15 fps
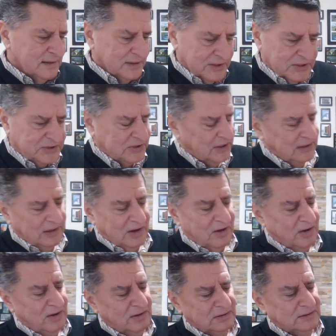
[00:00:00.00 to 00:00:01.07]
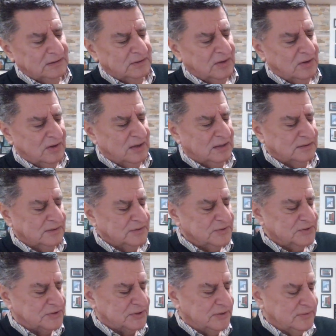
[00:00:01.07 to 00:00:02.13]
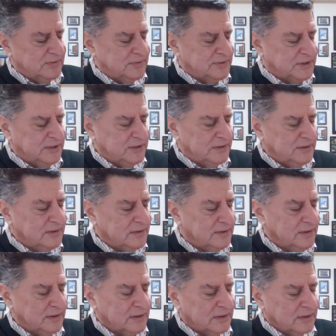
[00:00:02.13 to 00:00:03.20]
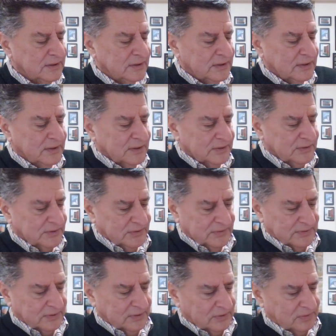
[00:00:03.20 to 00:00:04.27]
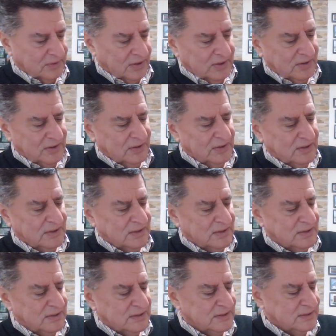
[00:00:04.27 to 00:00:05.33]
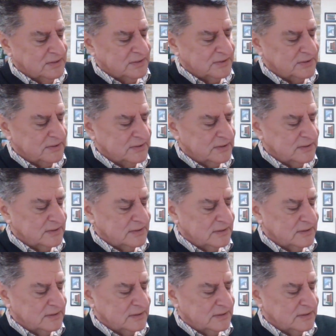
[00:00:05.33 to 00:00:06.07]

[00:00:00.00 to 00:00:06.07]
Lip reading: It's a long, long journey to the cross.